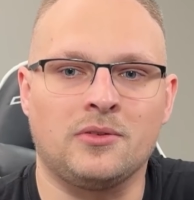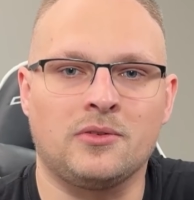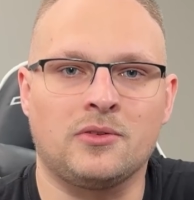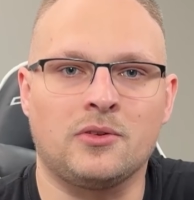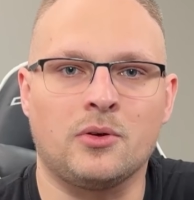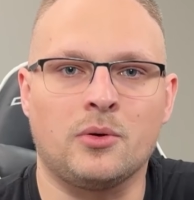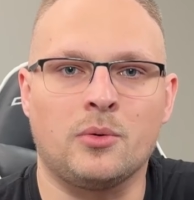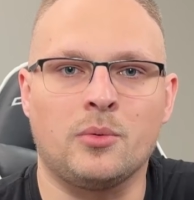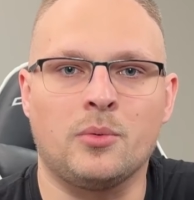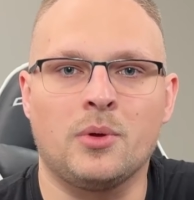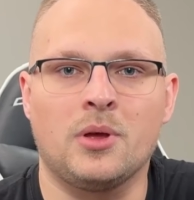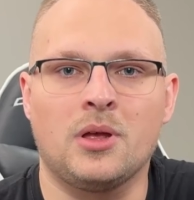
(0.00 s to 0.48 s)

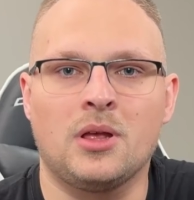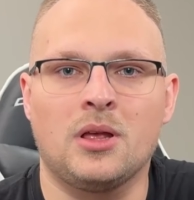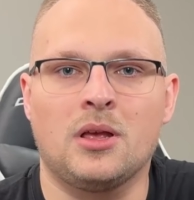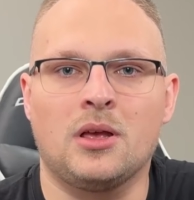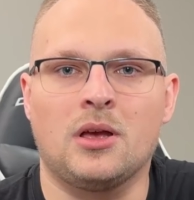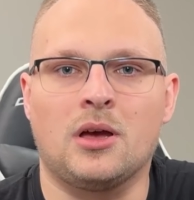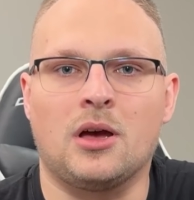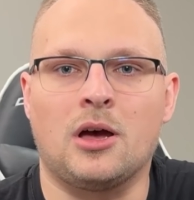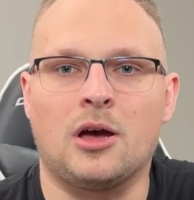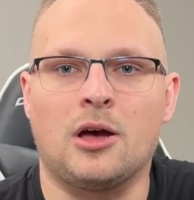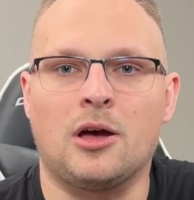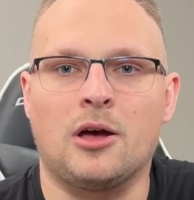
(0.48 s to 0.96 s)
So
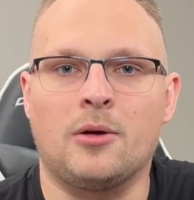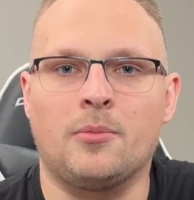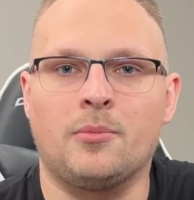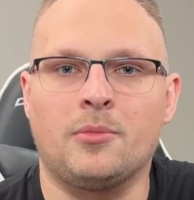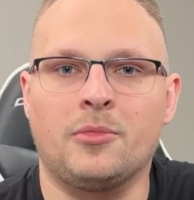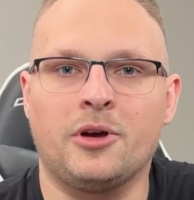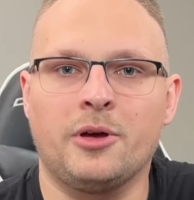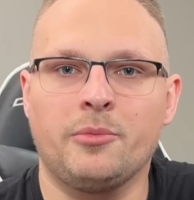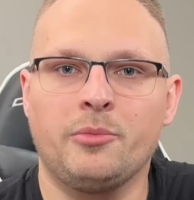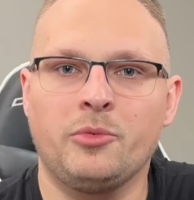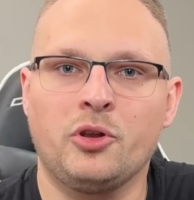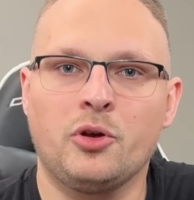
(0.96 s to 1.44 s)

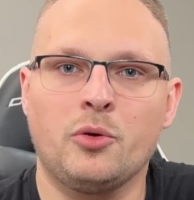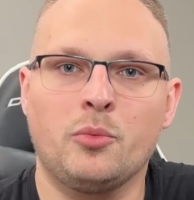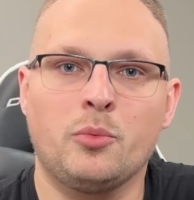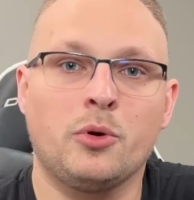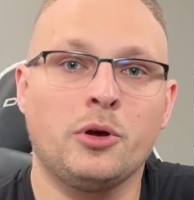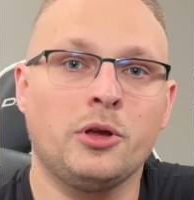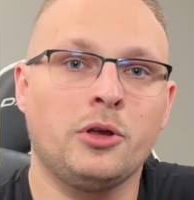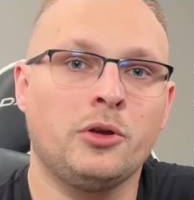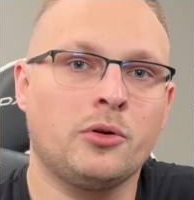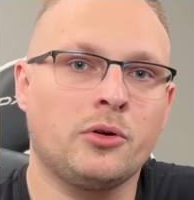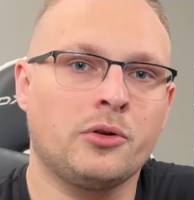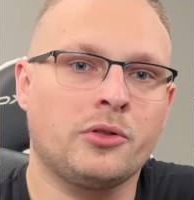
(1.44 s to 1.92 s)
let me know
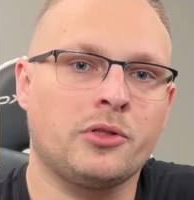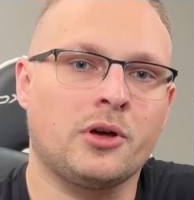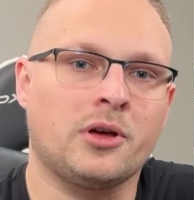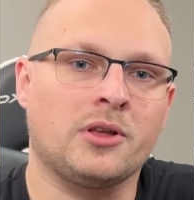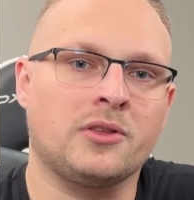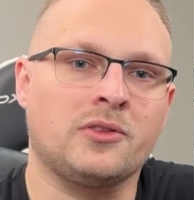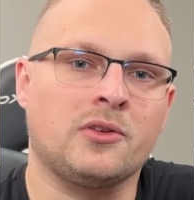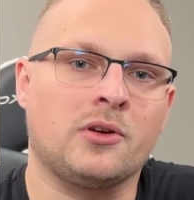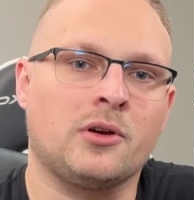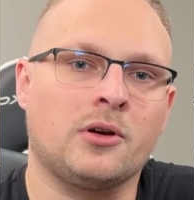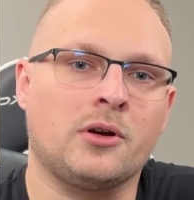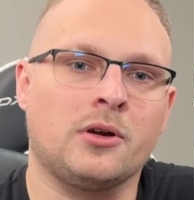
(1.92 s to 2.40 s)
what your
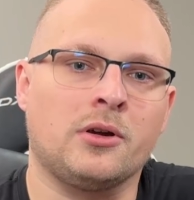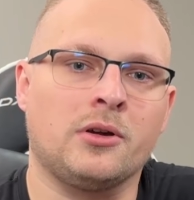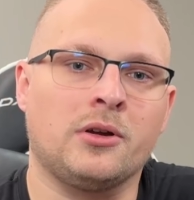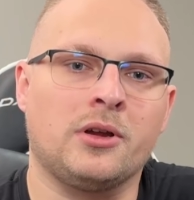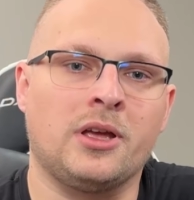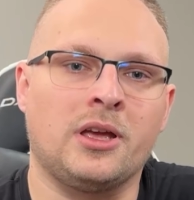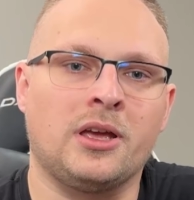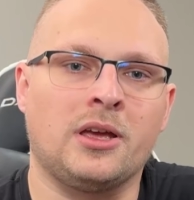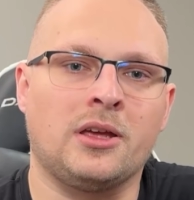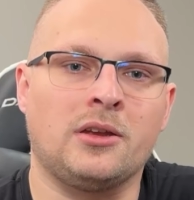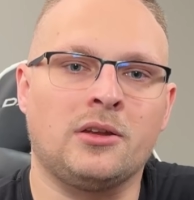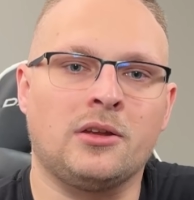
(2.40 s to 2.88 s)
thoughts are,
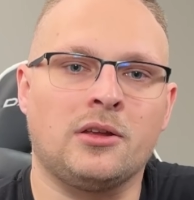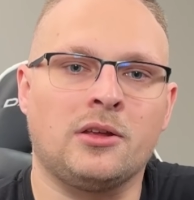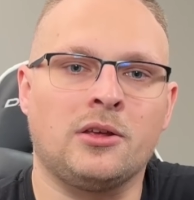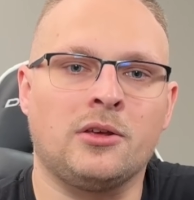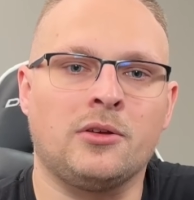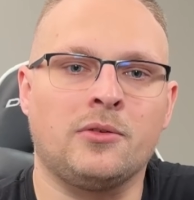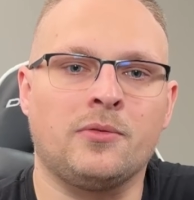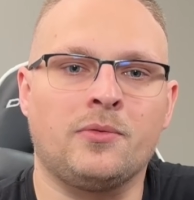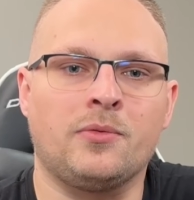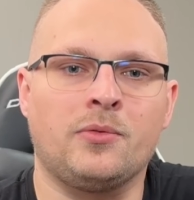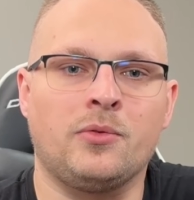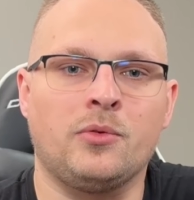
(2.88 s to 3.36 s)
and
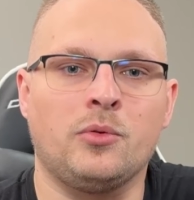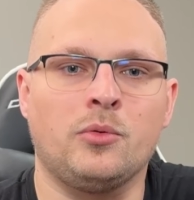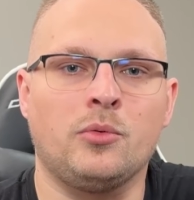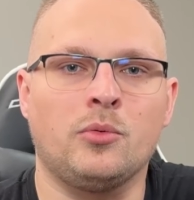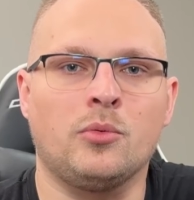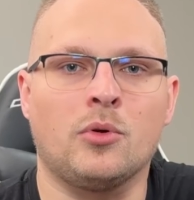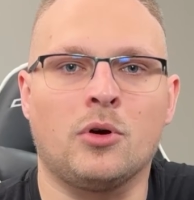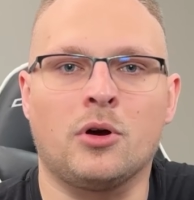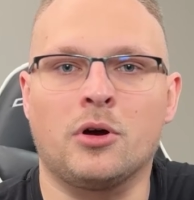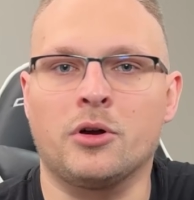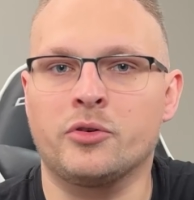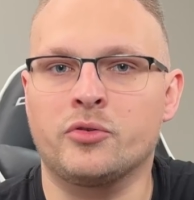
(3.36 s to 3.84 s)
if
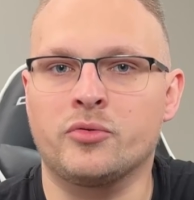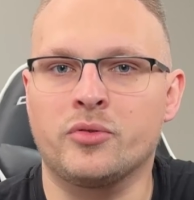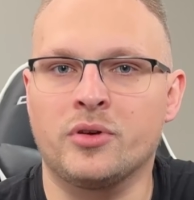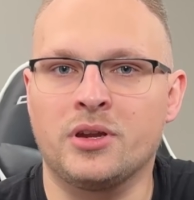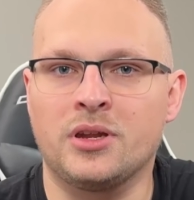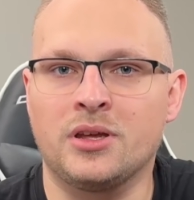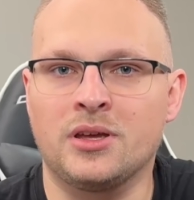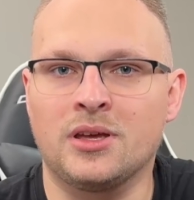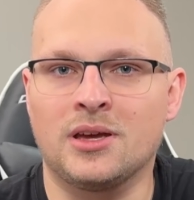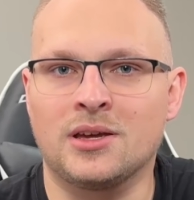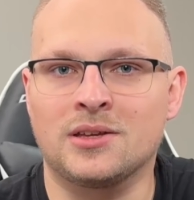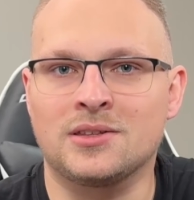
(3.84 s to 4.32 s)
you are
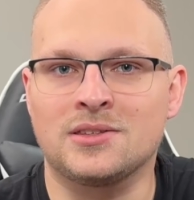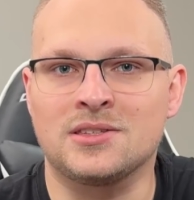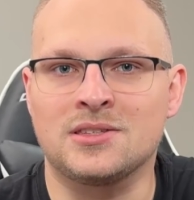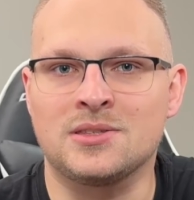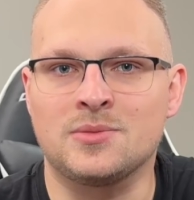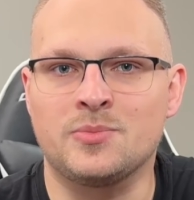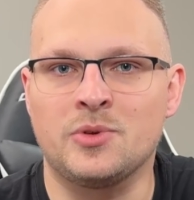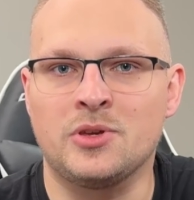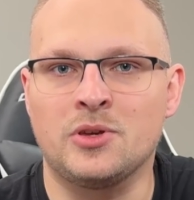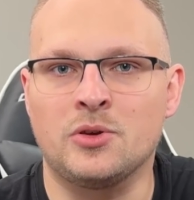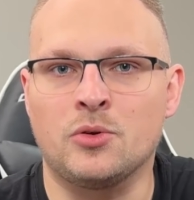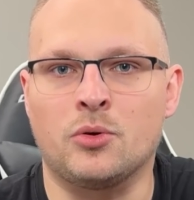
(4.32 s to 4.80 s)
trading
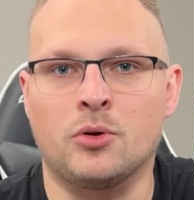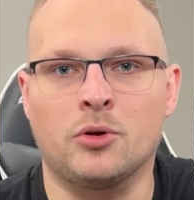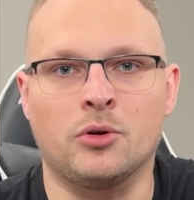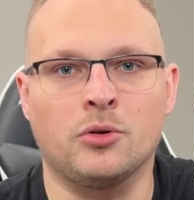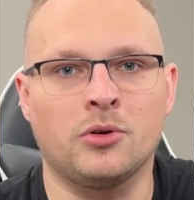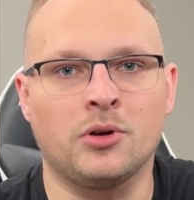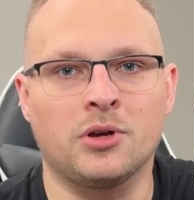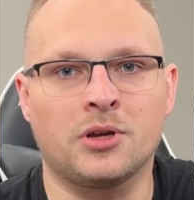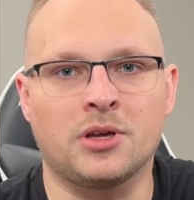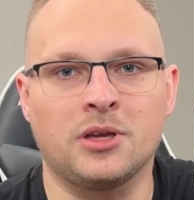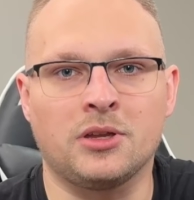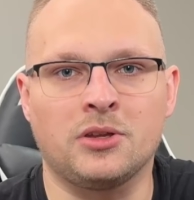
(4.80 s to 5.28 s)
XSP or
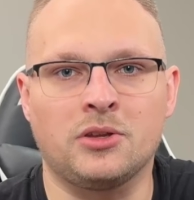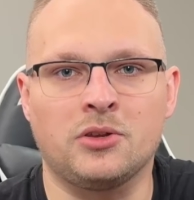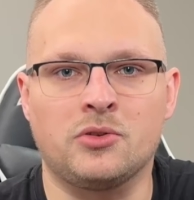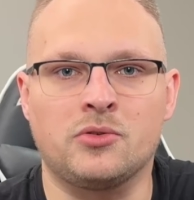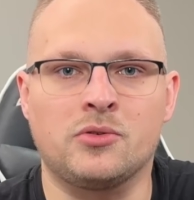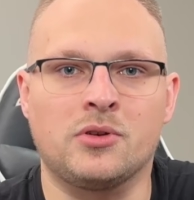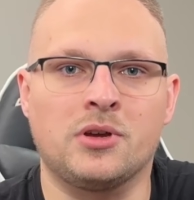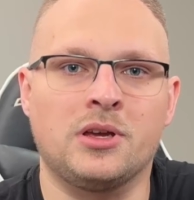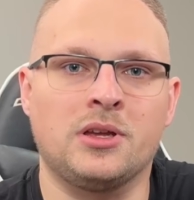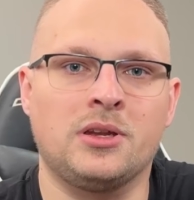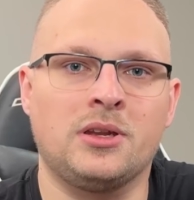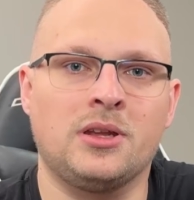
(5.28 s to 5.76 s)
looking to
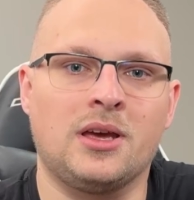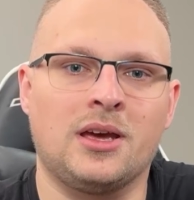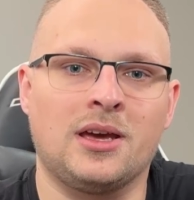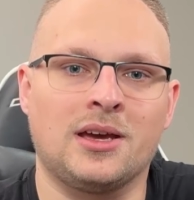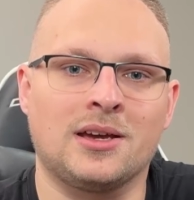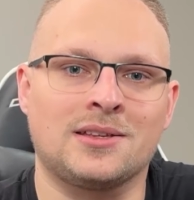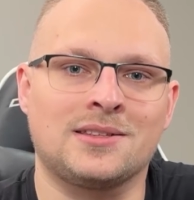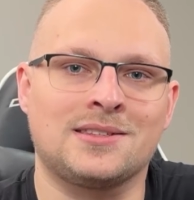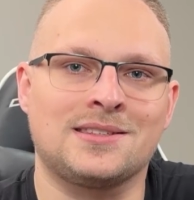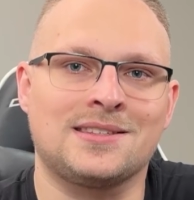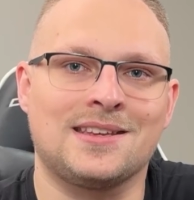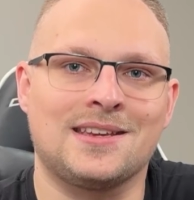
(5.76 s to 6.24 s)
trade
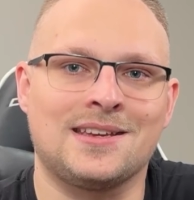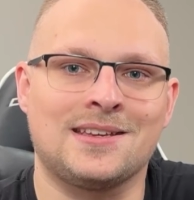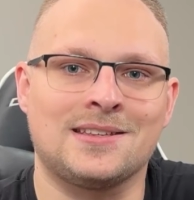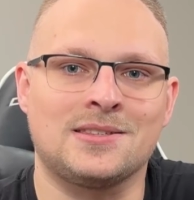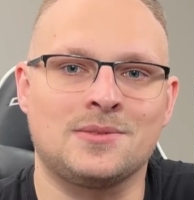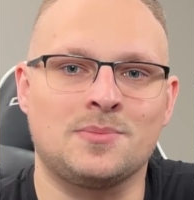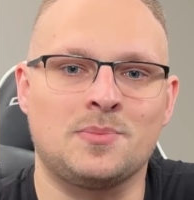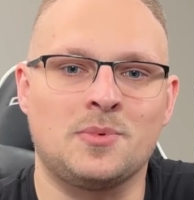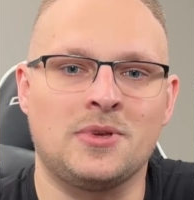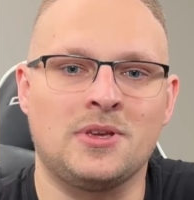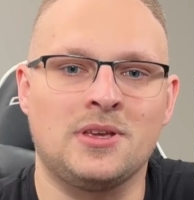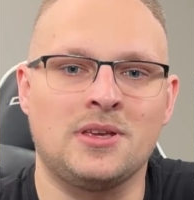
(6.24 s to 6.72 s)

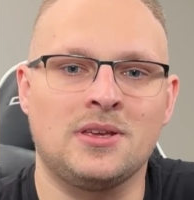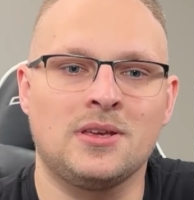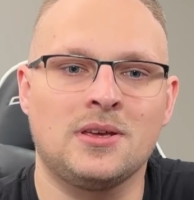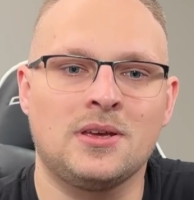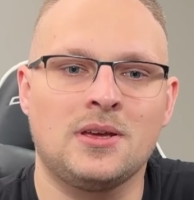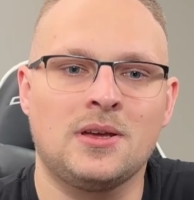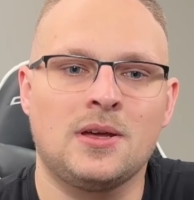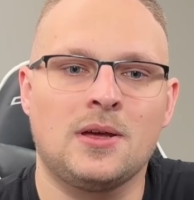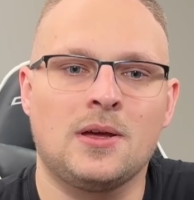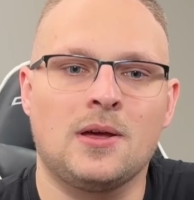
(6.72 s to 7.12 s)
XSP,